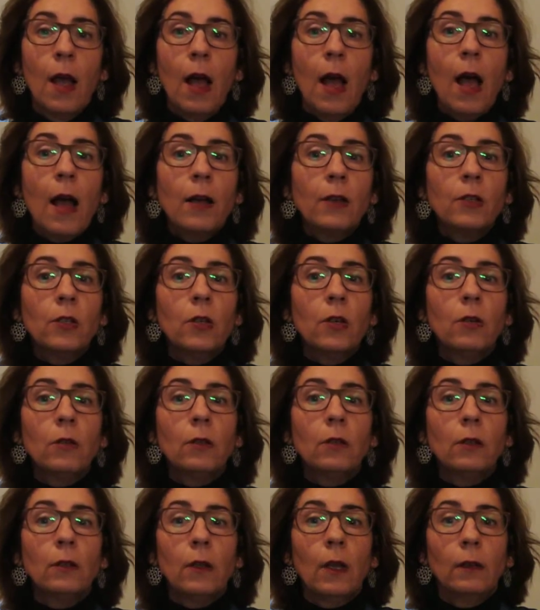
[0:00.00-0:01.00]

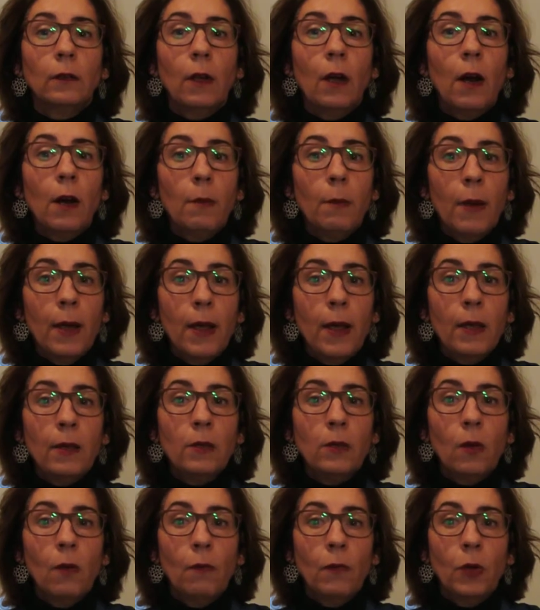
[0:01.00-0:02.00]
actions that are
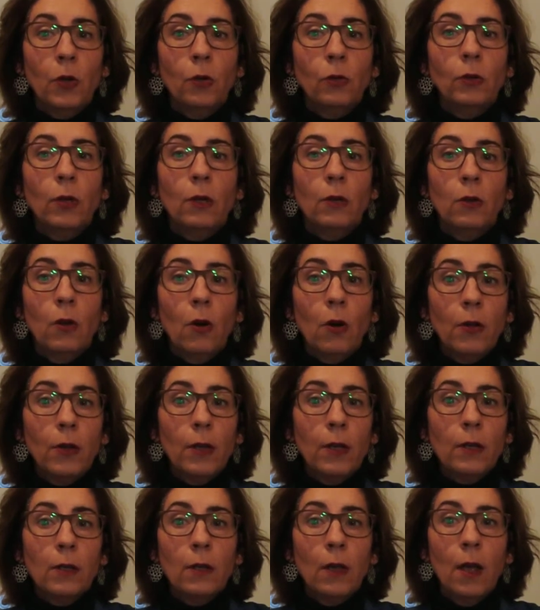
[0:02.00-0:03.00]
based on new
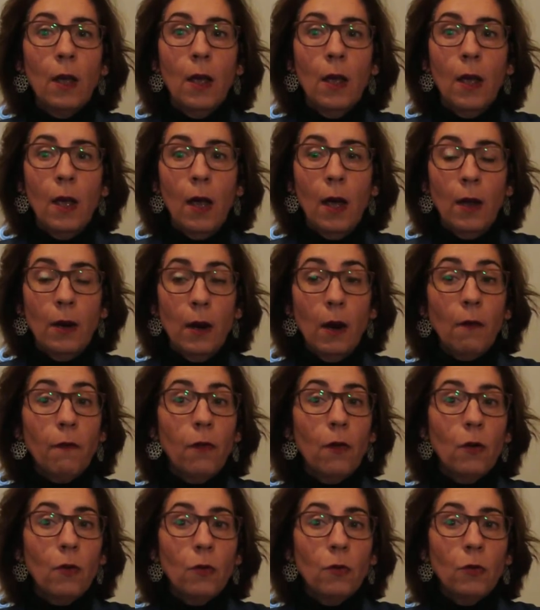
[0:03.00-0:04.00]
technologies and are
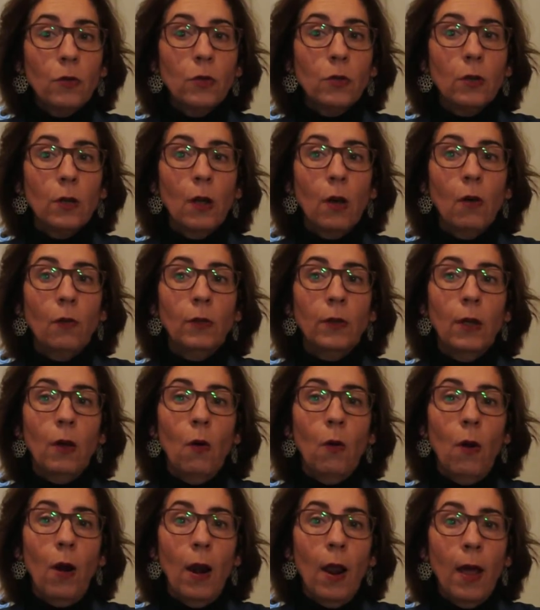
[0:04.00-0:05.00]
focused on the
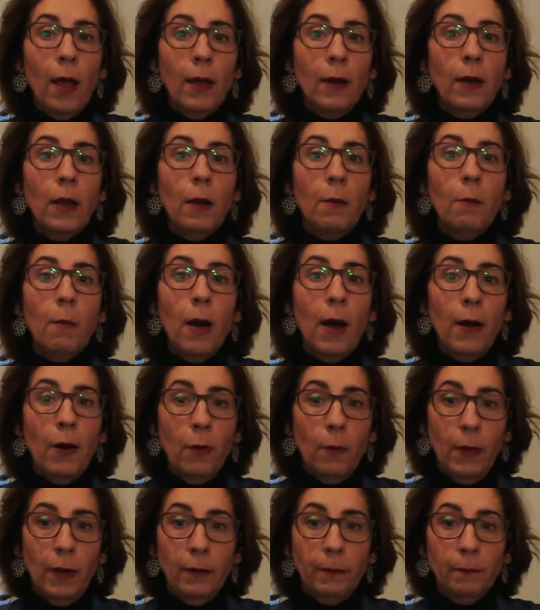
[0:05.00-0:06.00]
online
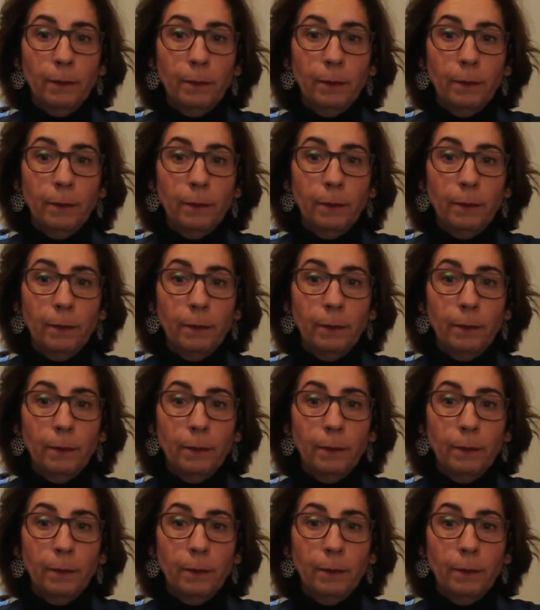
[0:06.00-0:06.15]
environment,